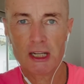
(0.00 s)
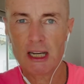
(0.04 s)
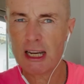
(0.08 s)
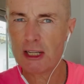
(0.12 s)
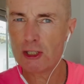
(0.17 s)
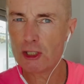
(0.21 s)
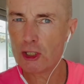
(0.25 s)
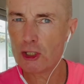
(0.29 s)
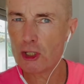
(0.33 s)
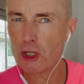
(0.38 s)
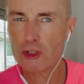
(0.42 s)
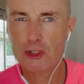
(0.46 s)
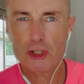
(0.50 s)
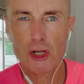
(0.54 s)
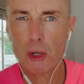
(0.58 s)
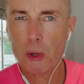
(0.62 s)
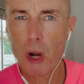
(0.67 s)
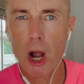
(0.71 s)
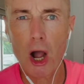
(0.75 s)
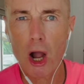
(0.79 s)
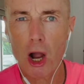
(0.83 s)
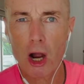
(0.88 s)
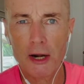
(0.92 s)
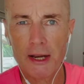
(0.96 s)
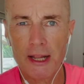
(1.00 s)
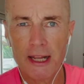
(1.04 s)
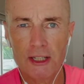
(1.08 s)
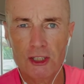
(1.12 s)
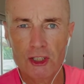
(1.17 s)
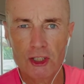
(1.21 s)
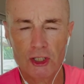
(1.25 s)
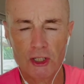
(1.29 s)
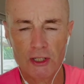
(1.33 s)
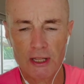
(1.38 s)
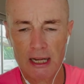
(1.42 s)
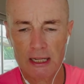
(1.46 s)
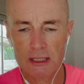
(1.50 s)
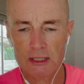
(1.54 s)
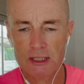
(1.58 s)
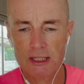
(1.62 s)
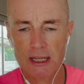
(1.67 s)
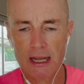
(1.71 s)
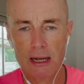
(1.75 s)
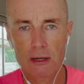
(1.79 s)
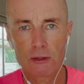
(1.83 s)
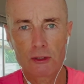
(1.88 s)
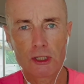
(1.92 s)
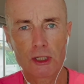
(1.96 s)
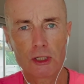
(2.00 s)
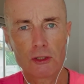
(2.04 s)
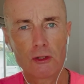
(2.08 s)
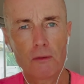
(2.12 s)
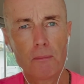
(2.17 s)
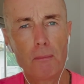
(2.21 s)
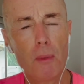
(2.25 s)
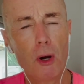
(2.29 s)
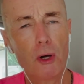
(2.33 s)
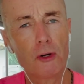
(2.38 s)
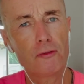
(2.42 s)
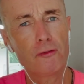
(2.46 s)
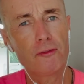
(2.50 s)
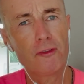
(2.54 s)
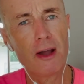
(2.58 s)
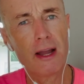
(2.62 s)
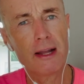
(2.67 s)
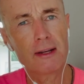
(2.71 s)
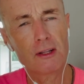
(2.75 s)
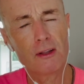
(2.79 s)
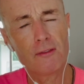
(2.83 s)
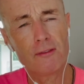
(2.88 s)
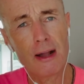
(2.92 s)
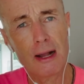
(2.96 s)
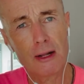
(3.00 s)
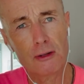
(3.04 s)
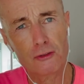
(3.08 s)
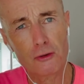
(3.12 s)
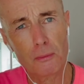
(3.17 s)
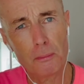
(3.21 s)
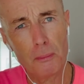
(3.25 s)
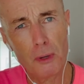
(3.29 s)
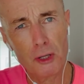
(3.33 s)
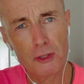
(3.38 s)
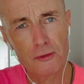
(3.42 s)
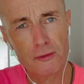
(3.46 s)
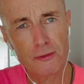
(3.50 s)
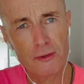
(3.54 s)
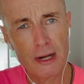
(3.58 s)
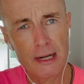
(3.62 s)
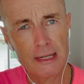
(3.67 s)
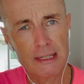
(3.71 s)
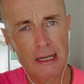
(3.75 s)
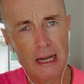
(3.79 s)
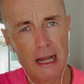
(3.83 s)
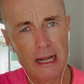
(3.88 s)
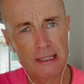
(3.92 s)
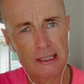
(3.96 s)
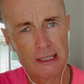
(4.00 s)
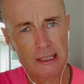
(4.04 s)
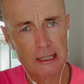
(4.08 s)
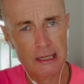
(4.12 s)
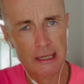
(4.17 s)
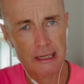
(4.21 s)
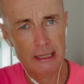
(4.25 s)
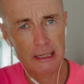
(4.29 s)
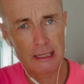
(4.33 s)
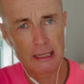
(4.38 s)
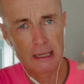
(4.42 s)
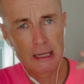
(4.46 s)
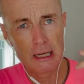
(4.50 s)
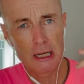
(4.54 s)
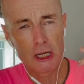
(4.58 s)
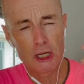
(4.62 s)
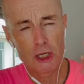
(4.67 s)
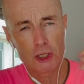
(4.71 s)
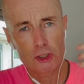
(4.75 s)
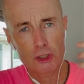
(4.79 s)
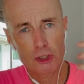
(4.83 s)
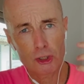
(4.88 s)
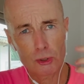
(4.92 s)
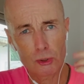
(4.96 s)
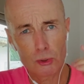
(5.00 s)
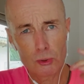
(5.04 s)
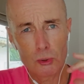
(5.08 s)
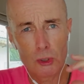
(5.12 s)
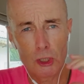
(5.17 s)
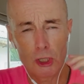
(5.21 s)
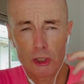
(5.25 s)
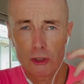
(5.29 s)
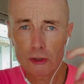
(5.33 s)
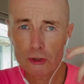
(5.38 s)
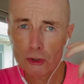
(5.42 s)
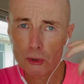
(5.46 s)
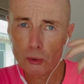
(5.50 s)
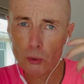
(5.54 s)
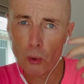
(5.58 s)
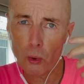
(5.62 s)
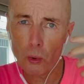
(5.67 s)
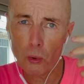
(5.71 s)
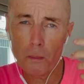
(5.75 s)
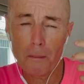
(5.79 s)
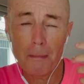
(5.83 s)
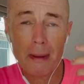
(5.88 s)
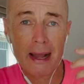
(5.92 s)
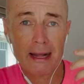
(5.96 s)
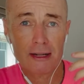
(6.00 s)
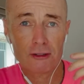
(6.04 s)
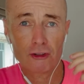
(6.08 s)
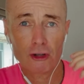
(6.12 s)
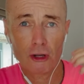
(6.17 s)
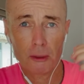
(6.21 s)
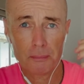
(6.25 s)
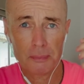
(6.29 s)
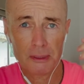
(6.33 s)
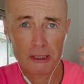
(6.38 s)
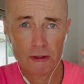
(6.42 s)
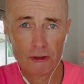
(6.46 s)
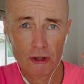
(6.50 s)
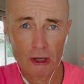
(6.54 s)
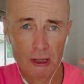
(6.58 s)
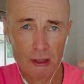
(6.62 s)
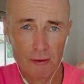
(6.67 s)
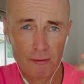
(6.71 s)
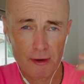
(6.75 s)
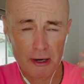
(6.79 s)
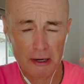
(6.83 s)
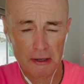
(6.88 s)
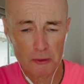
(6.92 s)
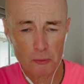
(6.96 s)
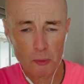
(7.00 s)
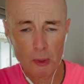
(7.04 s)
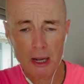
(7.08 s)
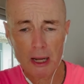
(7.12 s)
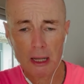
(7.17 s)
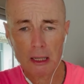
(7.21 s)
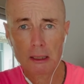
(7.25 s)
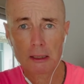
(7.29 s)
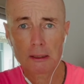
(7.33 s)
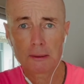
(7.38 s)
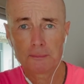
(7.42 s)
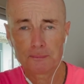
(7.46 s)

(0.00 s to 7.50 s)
and there's no hard edge to that sound. It's modified, the vowels are modified nicely to all match up each other very well.